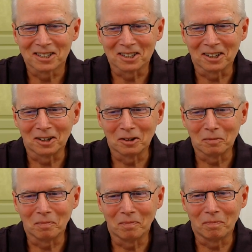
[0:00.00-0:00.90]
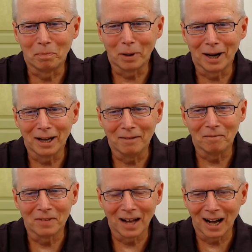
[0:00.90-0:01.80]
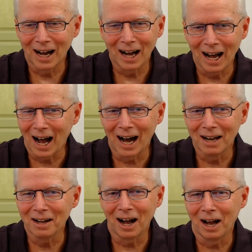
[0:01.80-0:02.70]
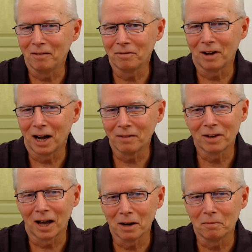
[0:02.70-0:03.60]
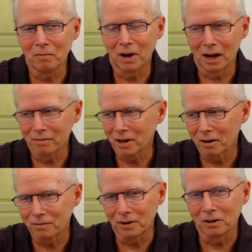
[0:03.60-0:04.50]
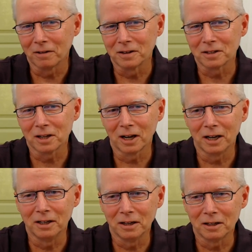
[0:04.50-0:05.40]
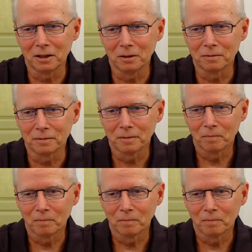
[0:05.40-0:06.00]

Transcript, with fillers: so, but I, I've I've got to I've got to fall on the side of